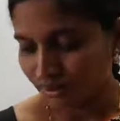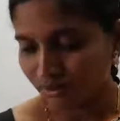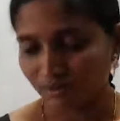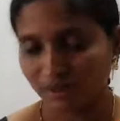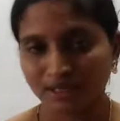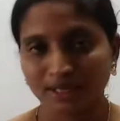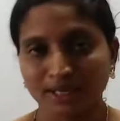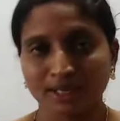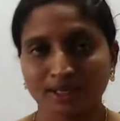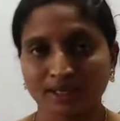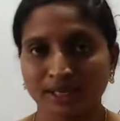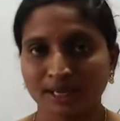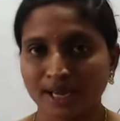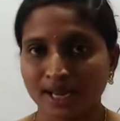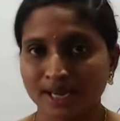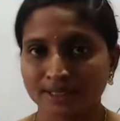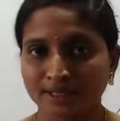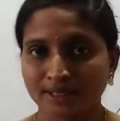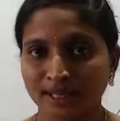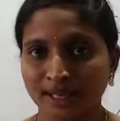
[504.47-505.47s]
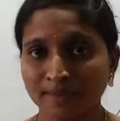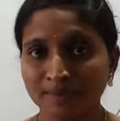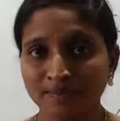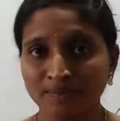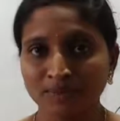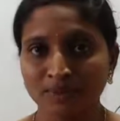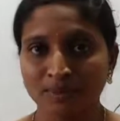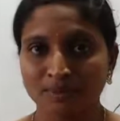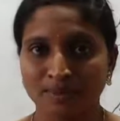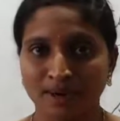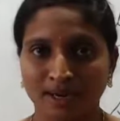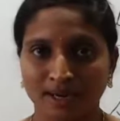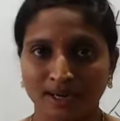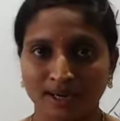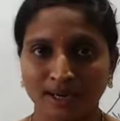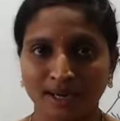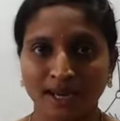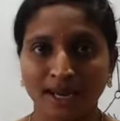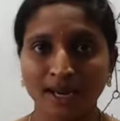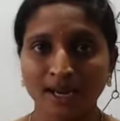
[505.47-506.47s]
What are the days name?
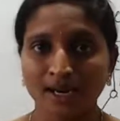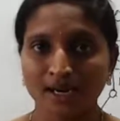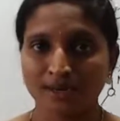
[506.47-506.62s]
Monday.